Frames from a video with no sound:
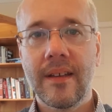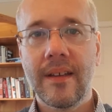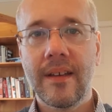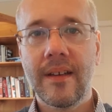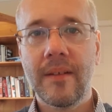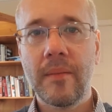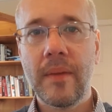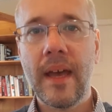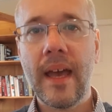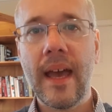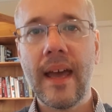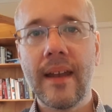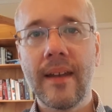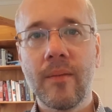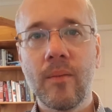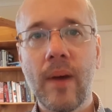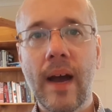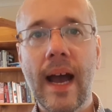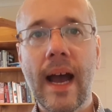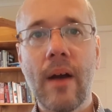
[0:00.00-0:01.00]
Amen.
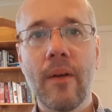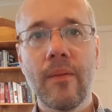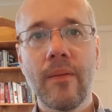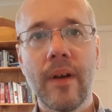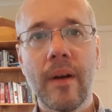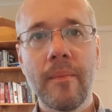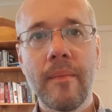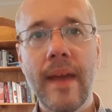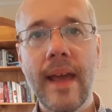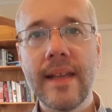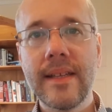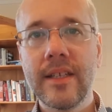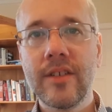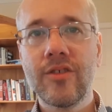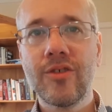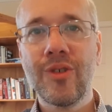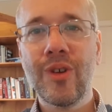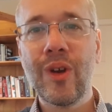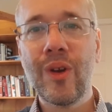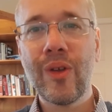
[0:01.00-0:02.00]
Wow, amazing
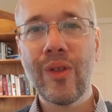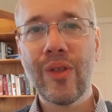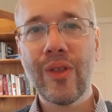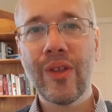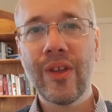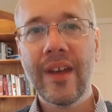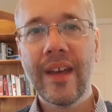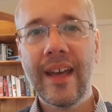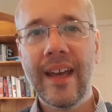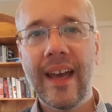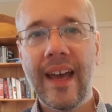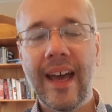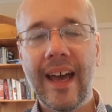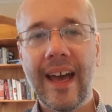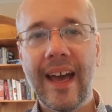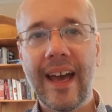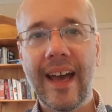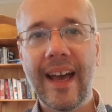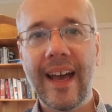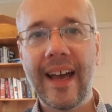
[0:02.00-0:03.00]
truth.
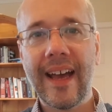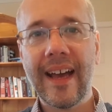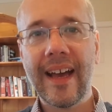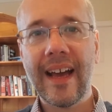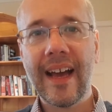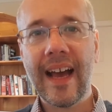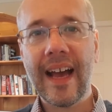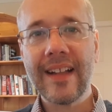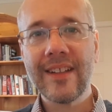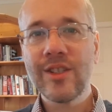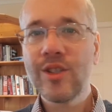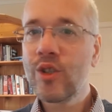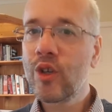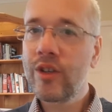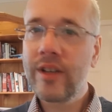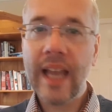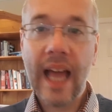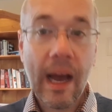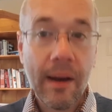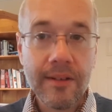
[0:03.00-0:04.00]
And so
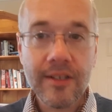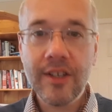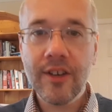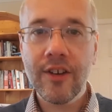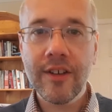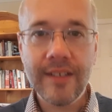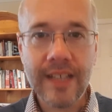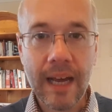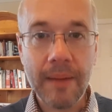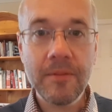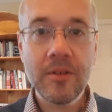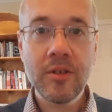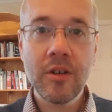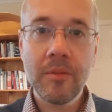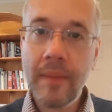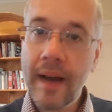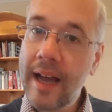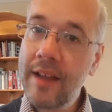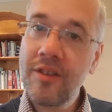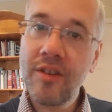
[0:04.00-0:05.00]
now is a good time to
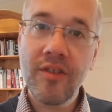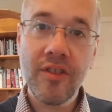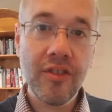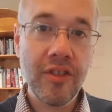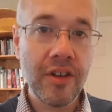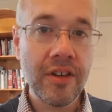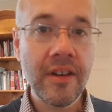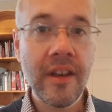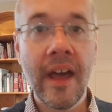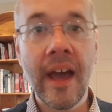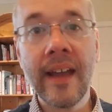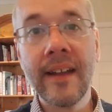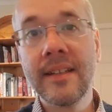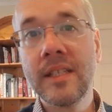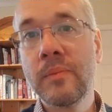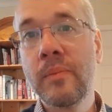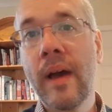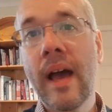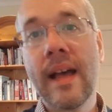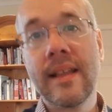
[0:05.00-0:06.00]
remind you that the night's
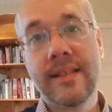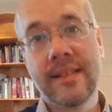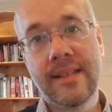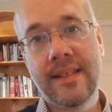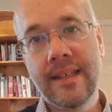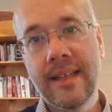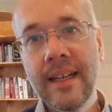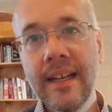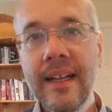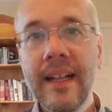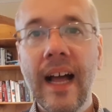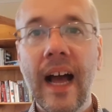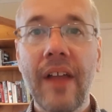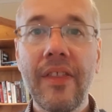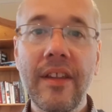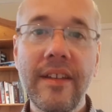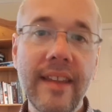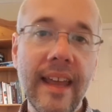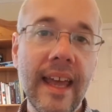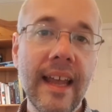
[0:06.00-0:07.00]
past and
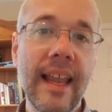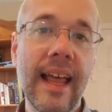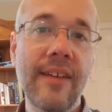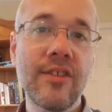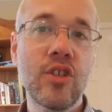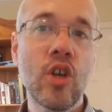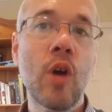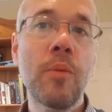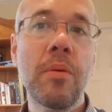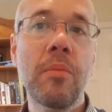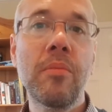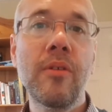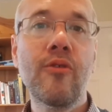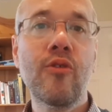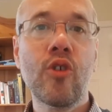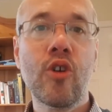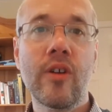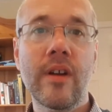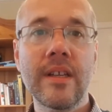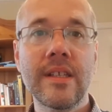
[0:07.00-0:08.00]
the day lies open
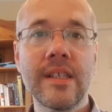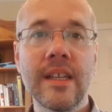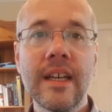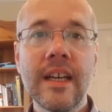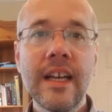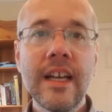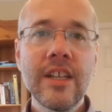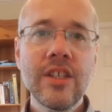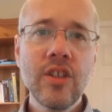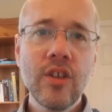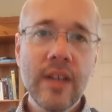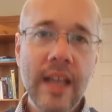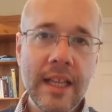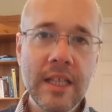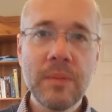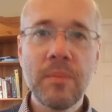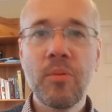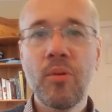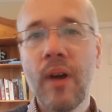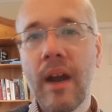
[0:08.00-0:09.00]
before us. So
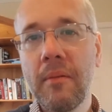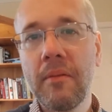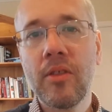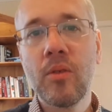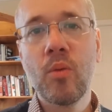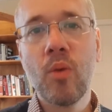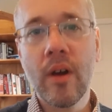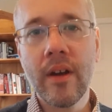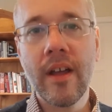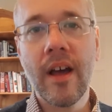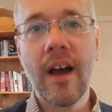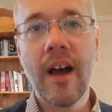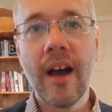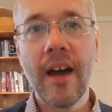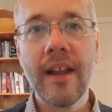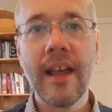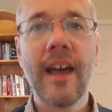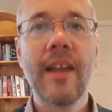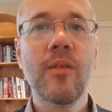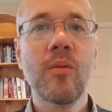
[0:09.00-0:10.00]
let's pray with one
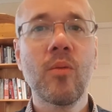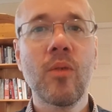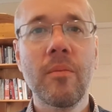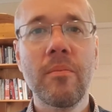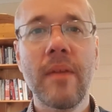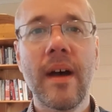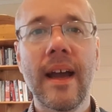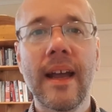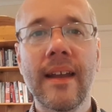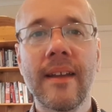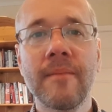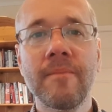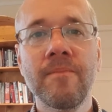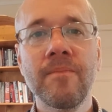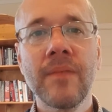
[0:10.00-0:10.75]
heart and one mind.